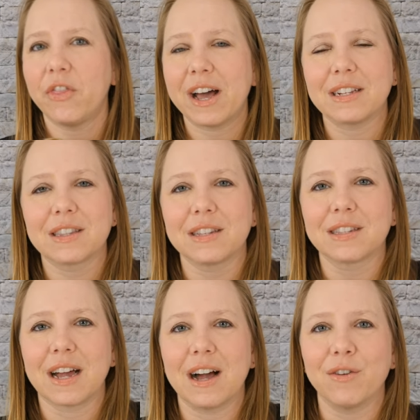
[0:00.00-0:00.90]
that's the
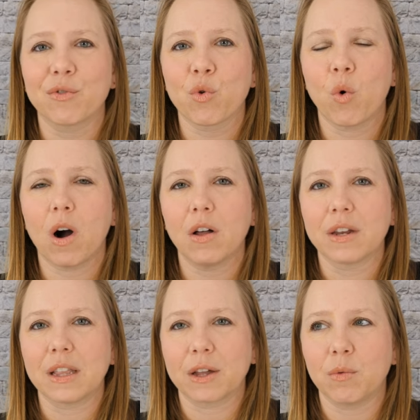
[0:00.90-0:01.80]
sign of
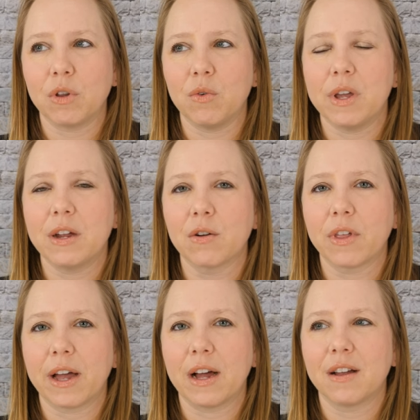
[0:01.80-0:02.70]
quality, like when you hear
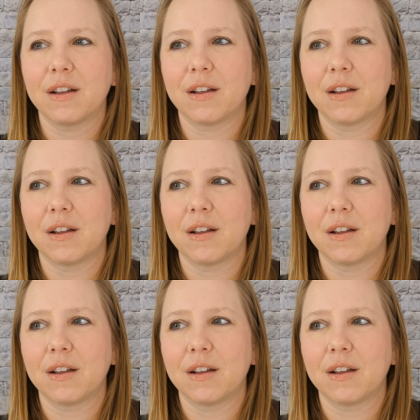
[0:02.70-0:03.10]
that.